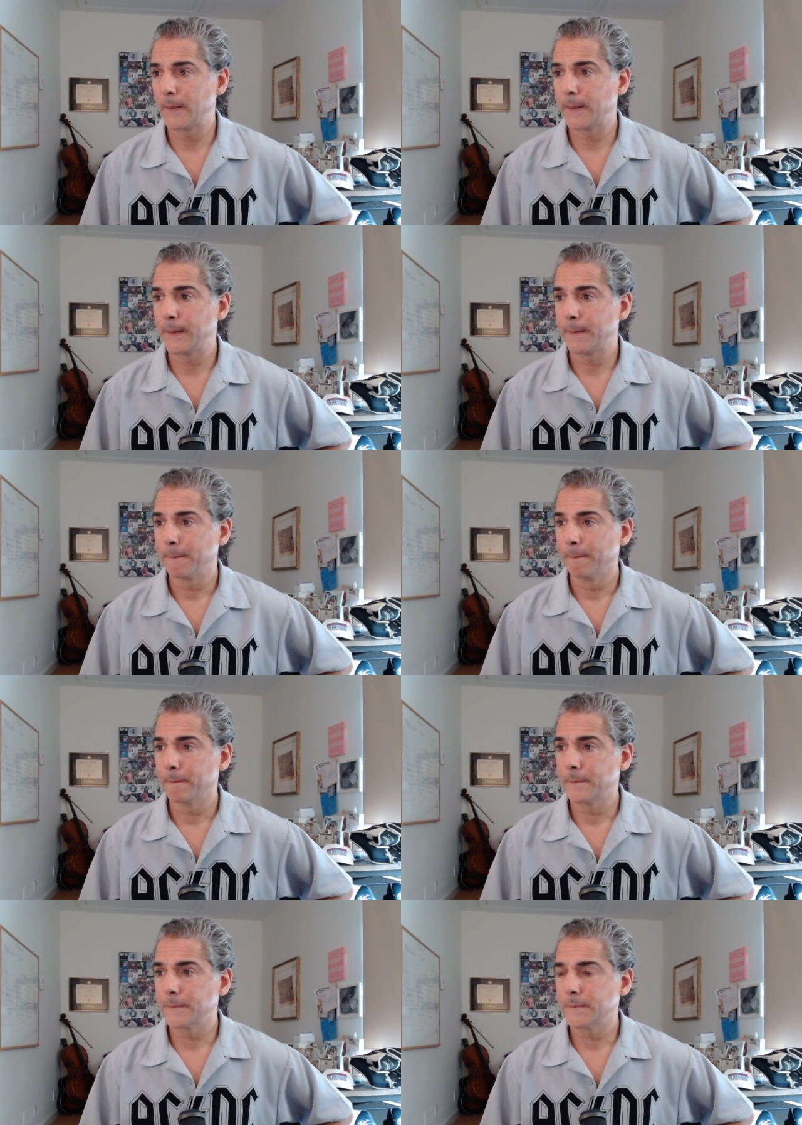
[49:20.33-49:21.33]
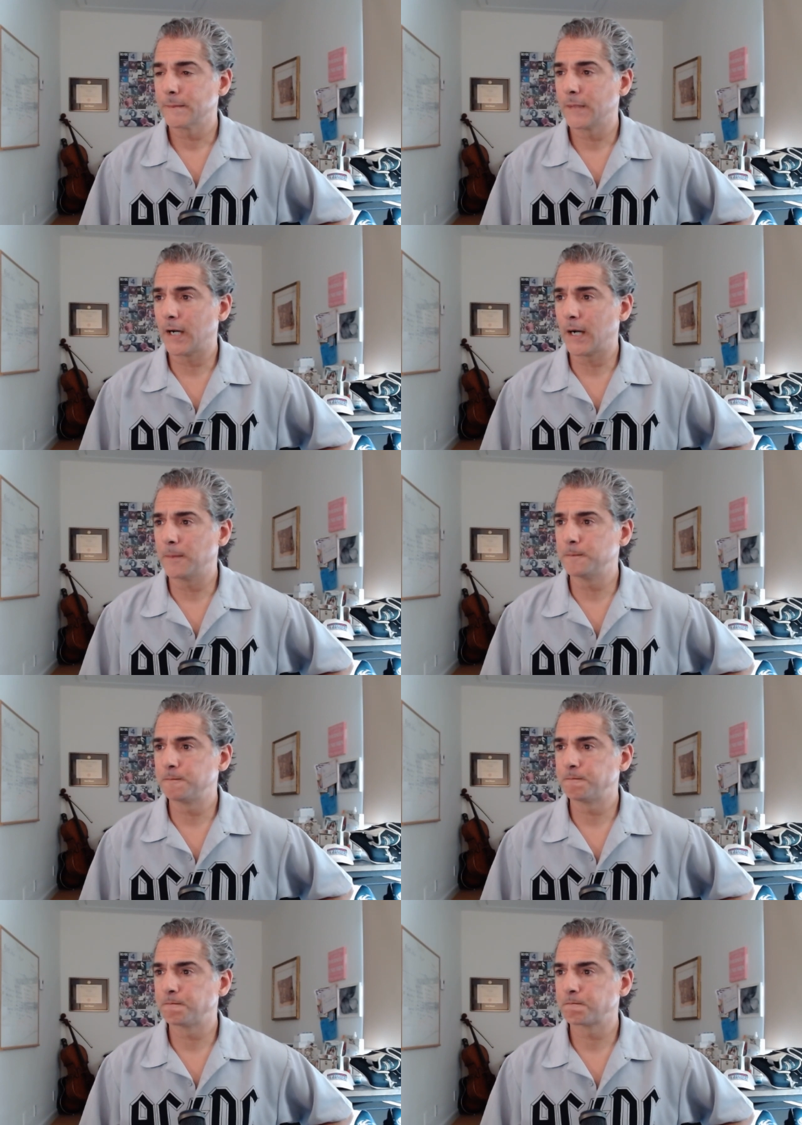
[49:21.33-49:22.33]

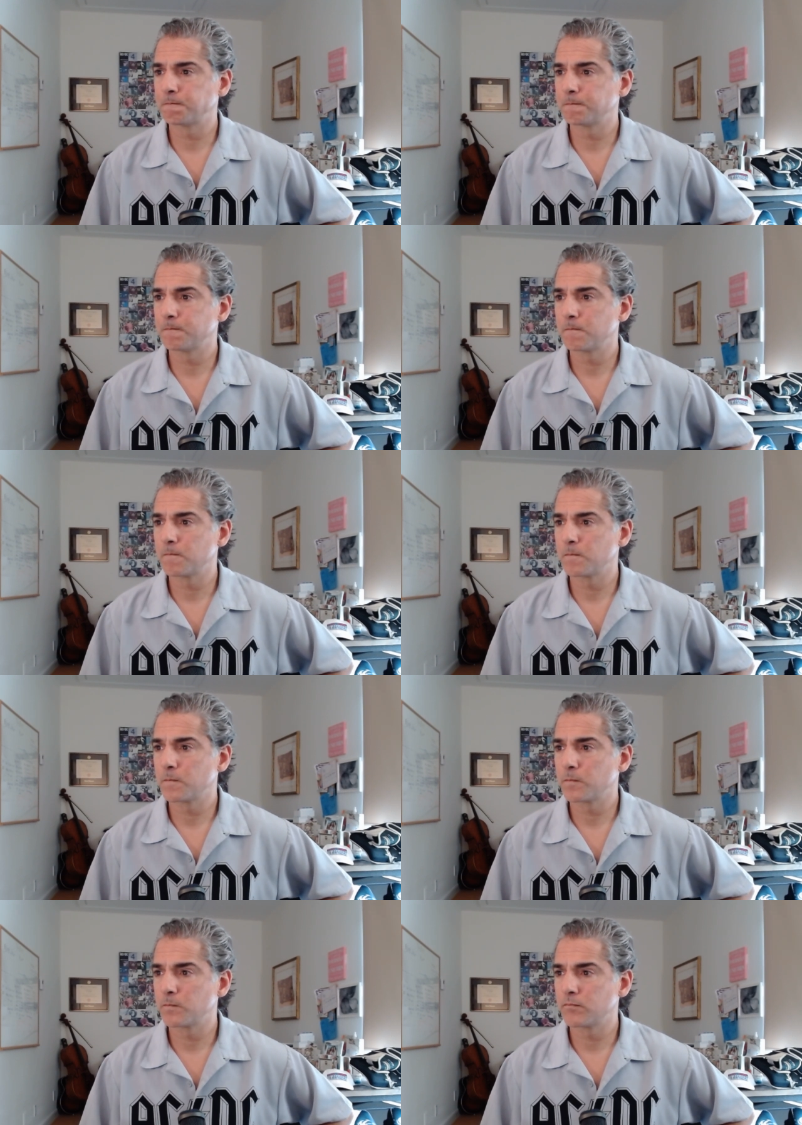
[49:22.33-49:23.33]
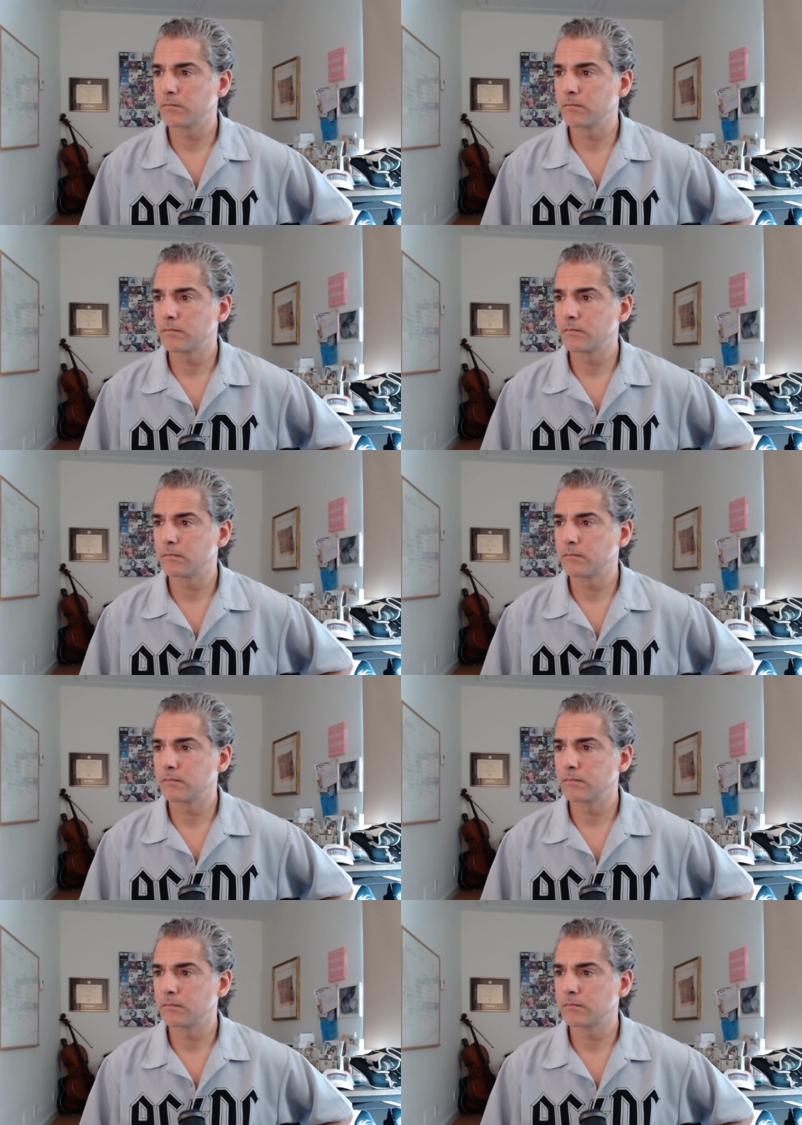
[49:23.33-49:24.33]

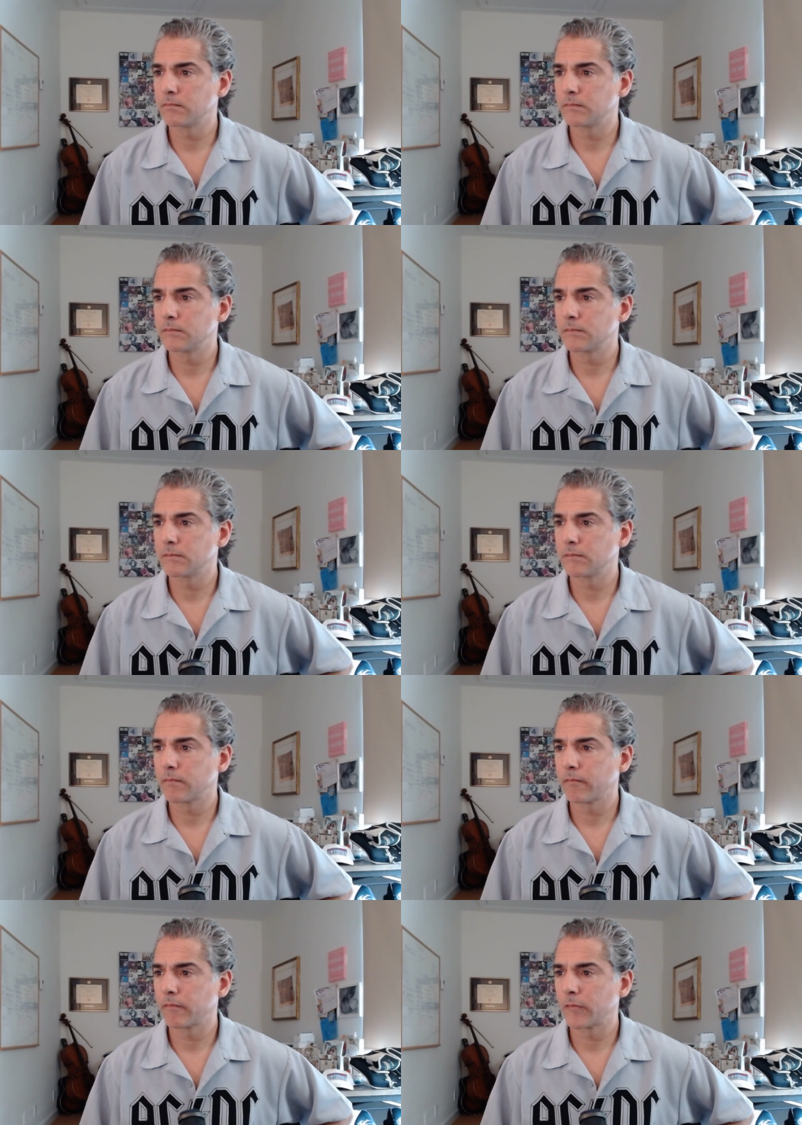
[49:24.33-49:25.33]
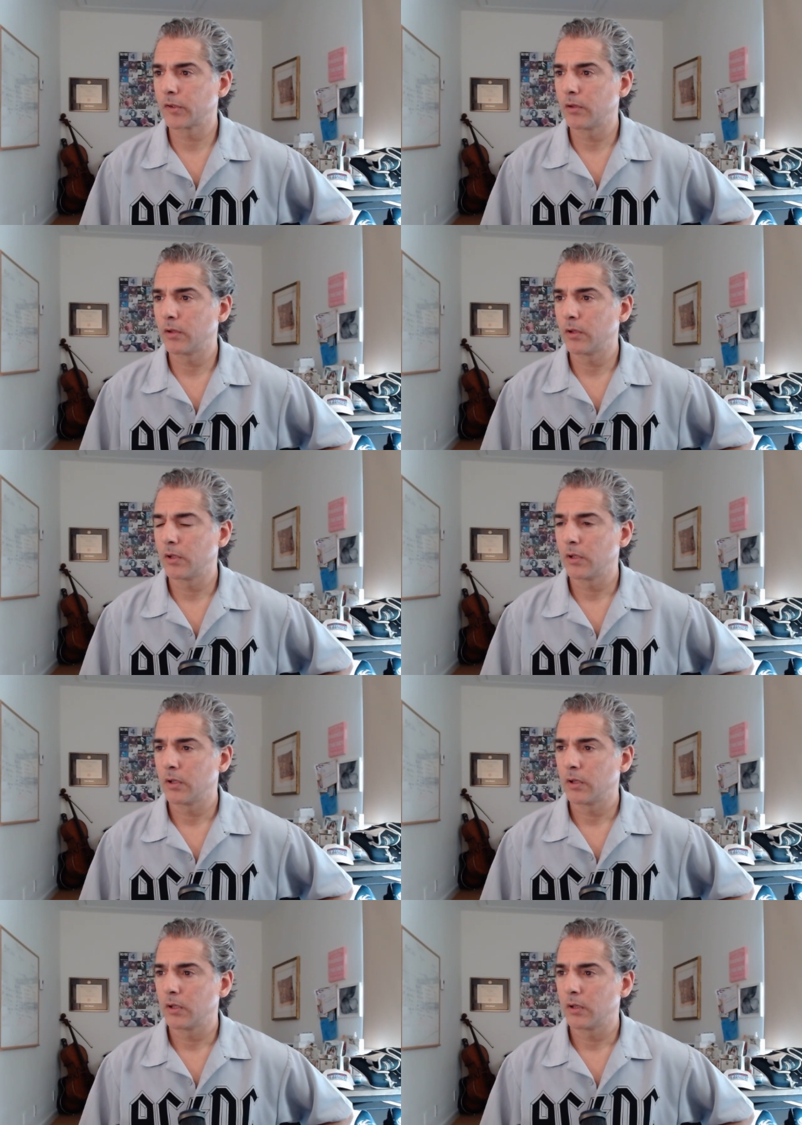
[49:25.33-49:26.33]

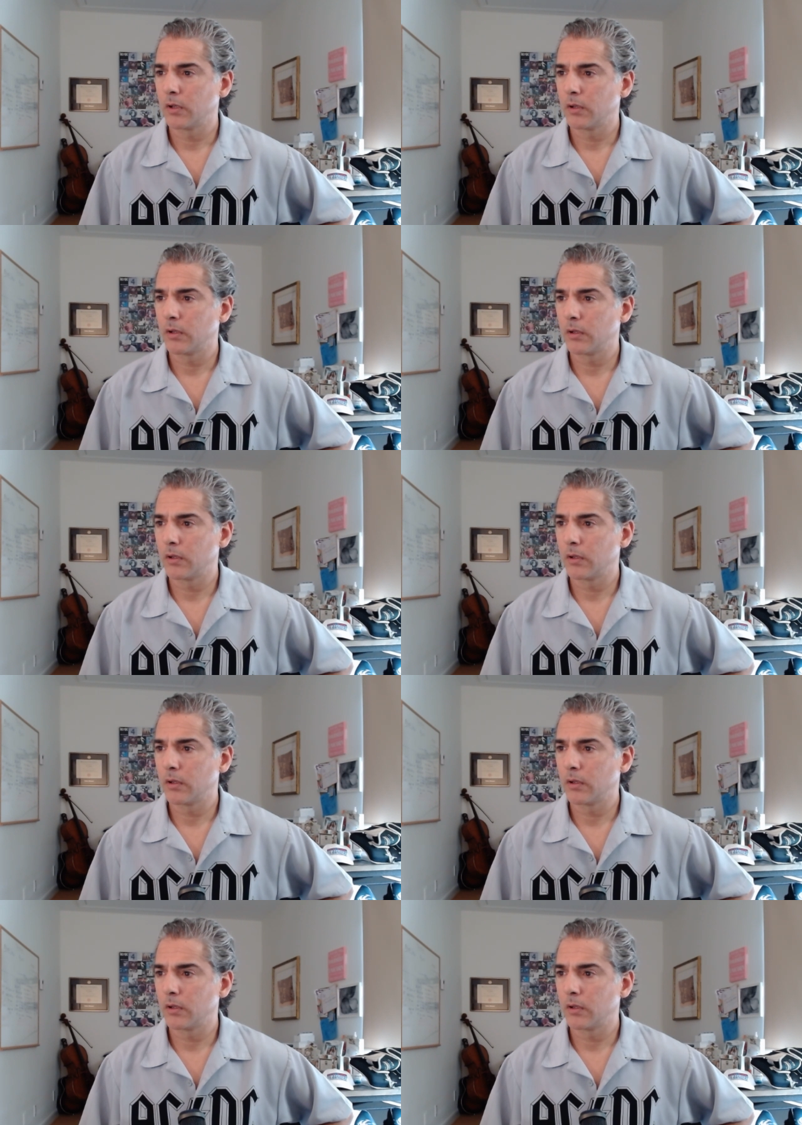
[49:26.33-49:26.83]
Nothing is said.